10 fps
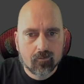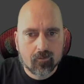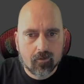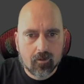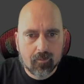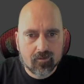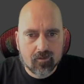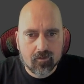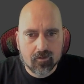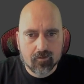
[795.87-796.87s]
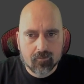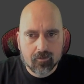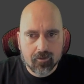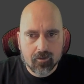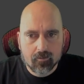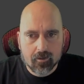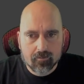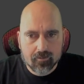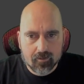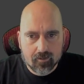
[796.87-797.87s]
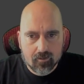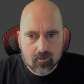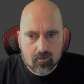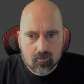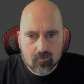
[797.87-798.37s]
Sorry about the vertigo and everything. And no,